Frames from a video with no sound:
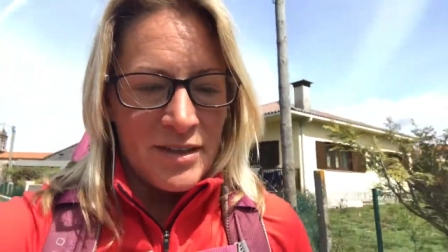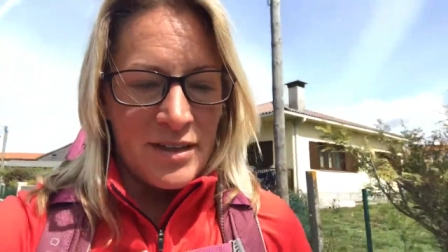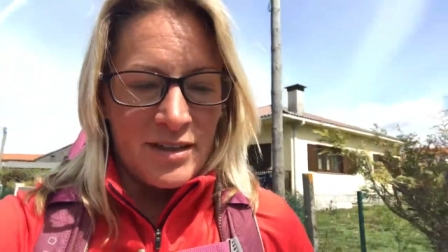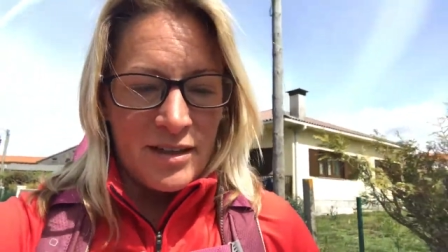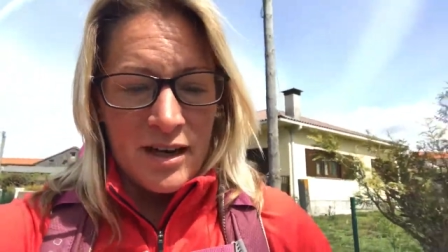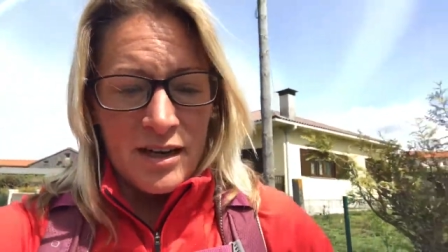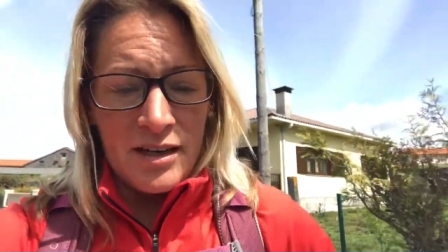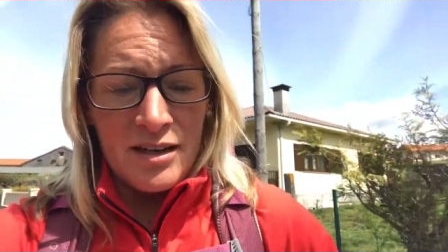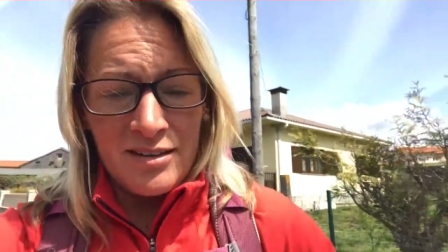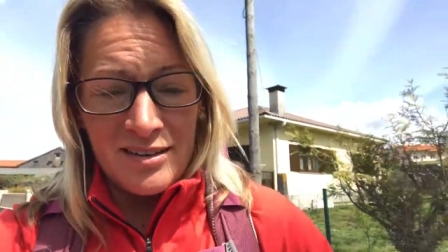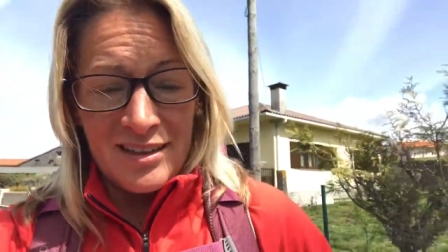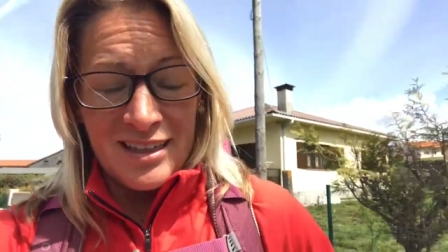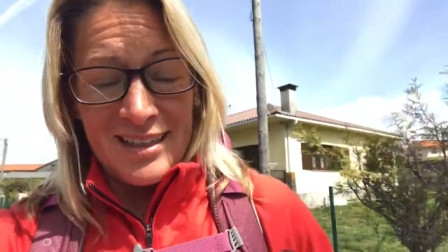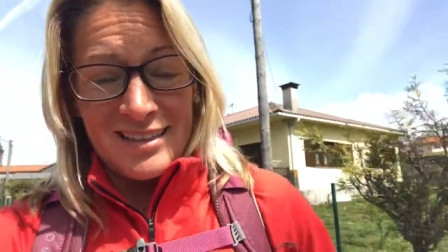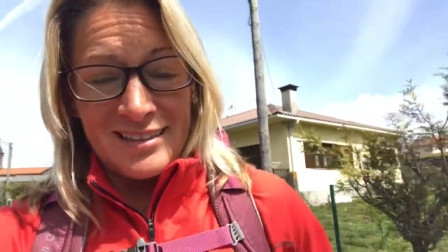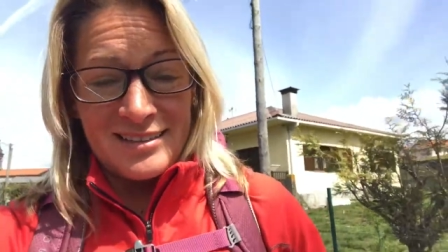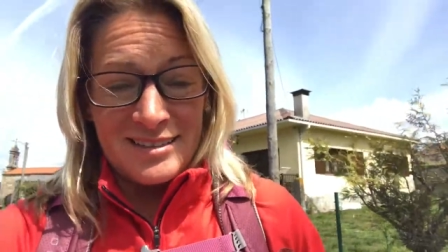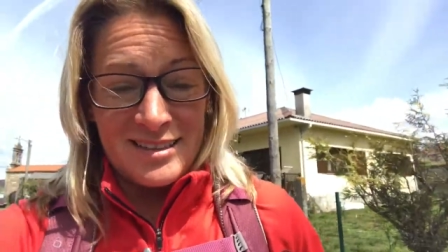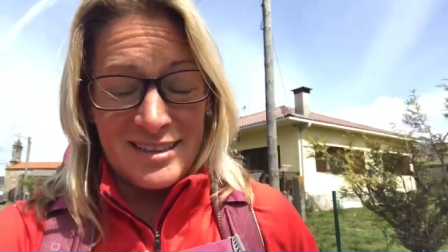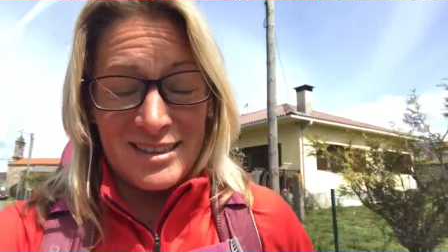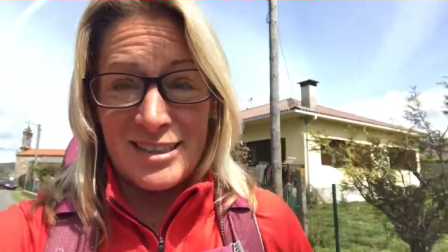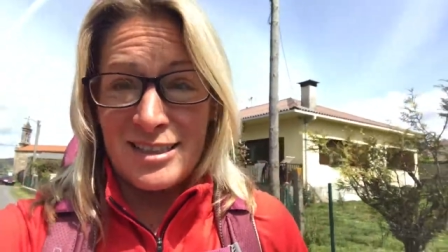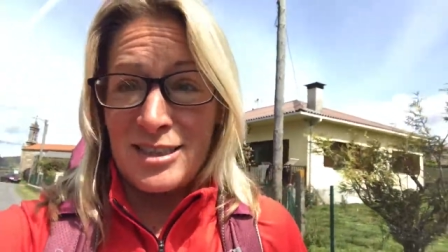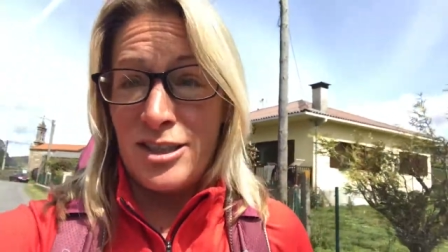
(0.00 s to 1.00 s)
kind of like
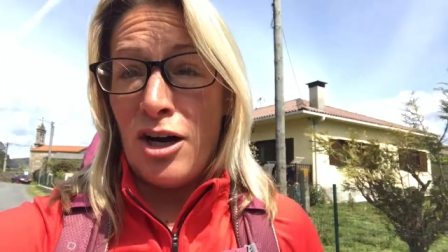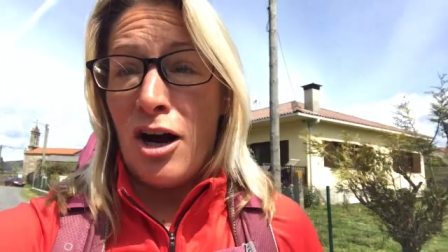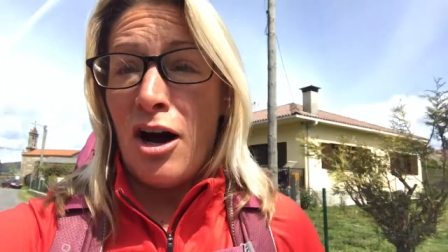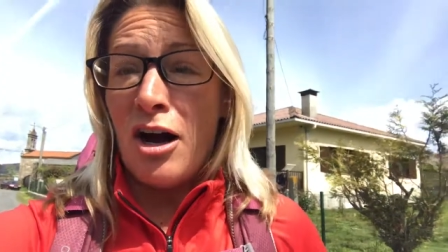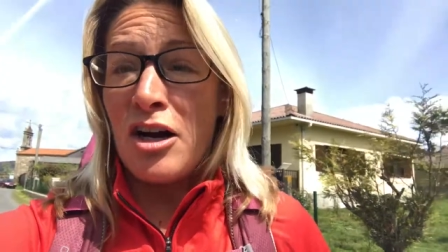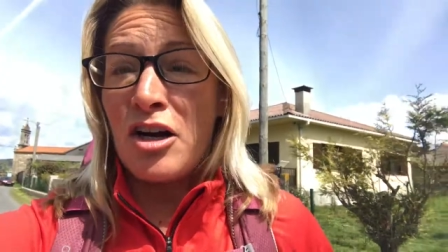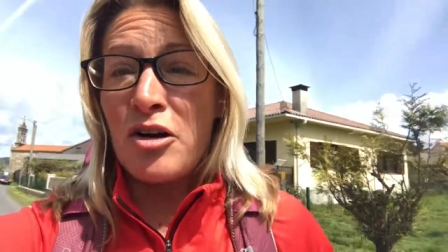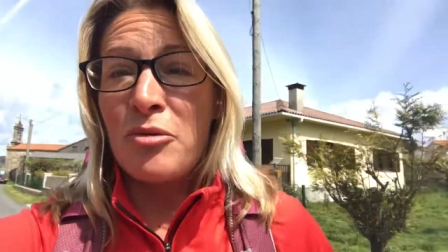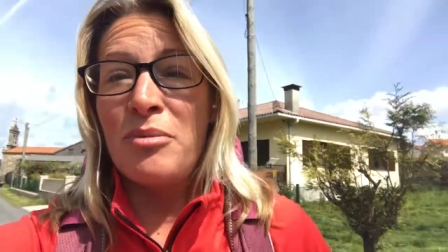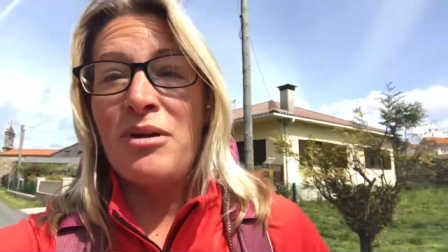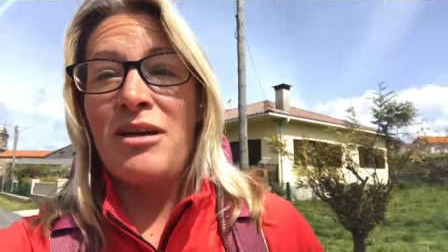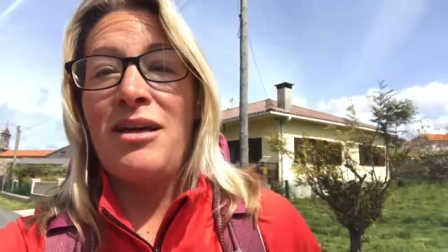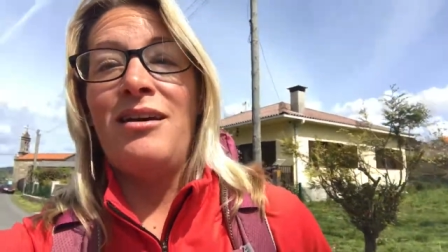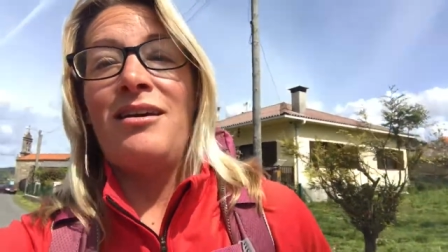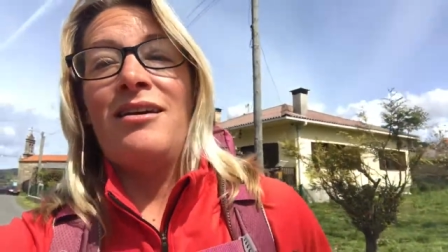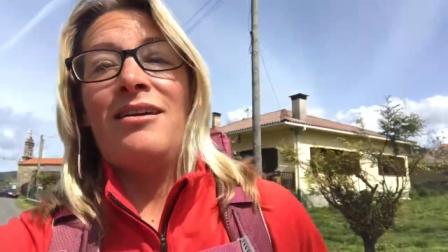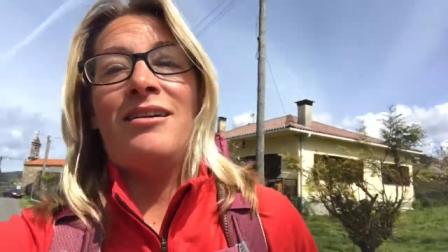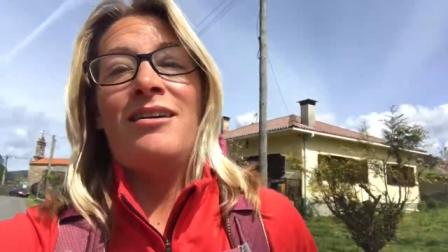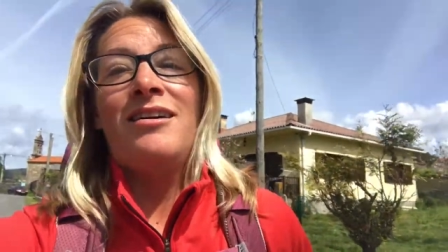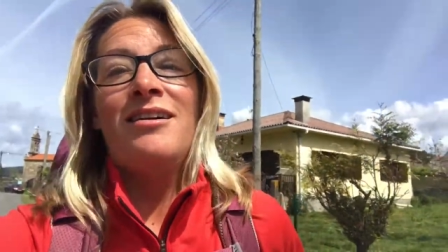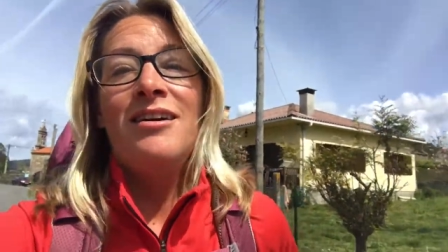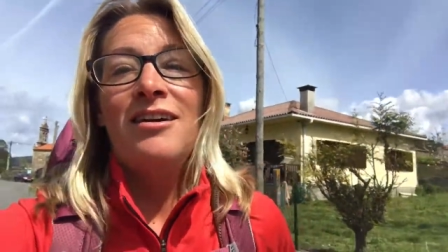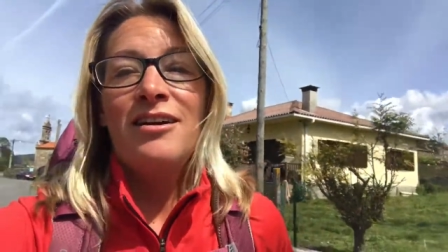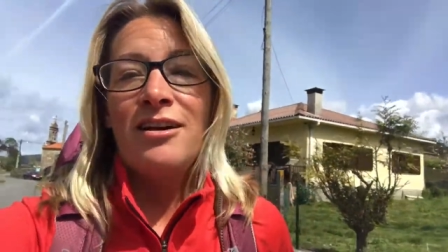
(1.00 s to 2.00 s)
stalk me,
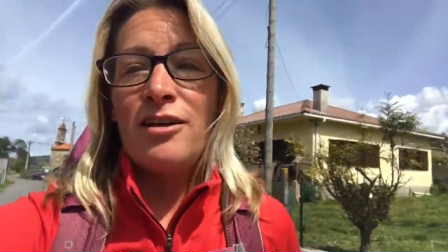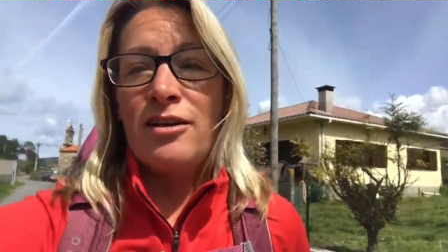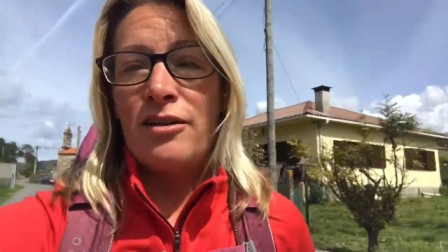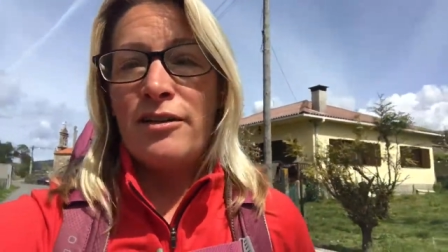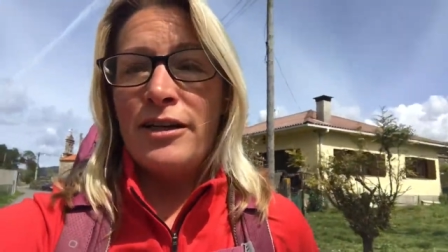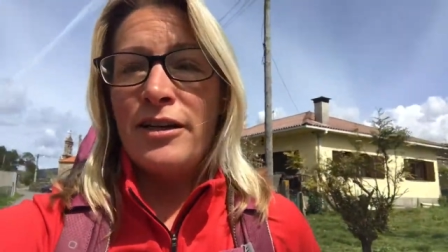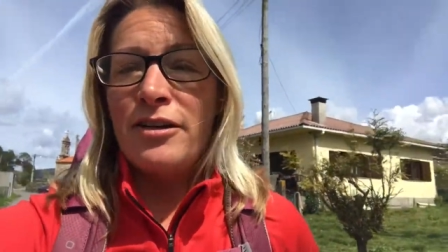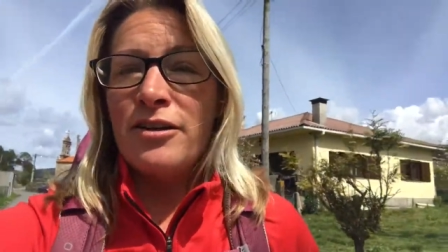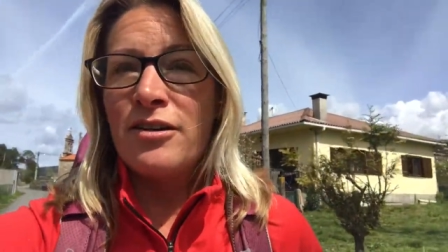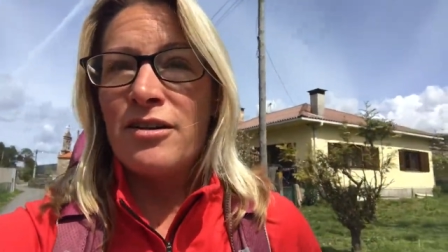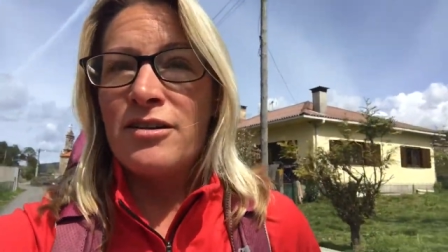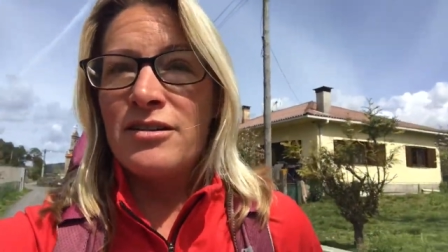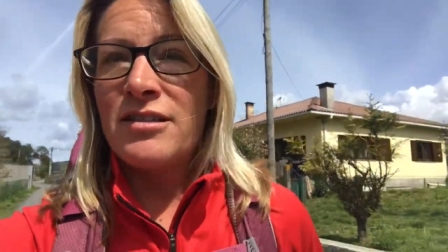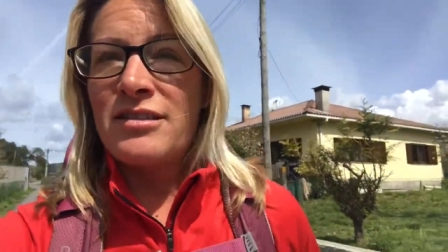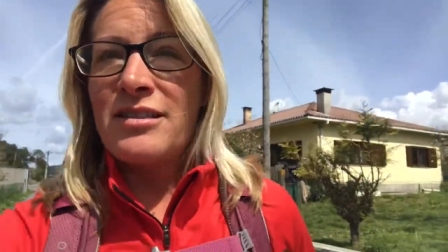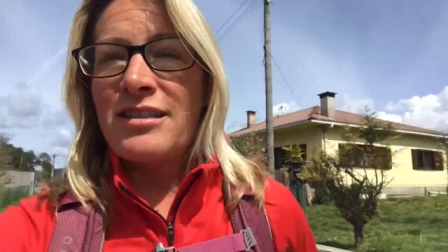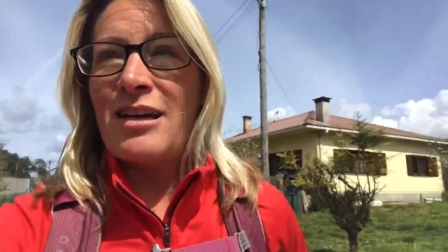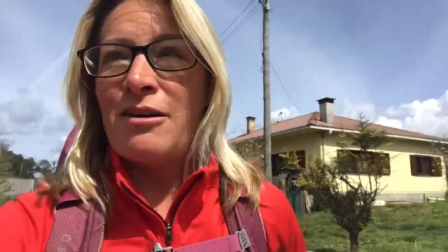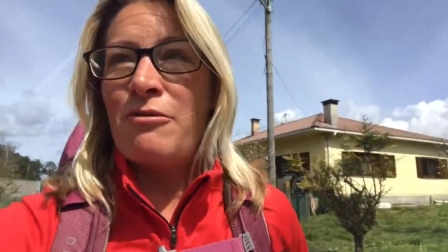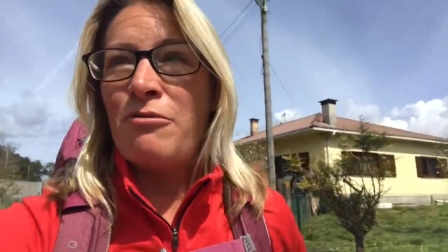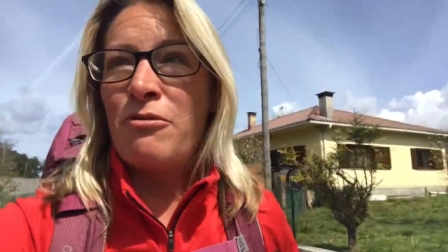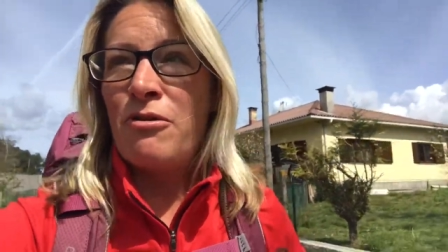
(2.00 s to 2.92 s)
clingers that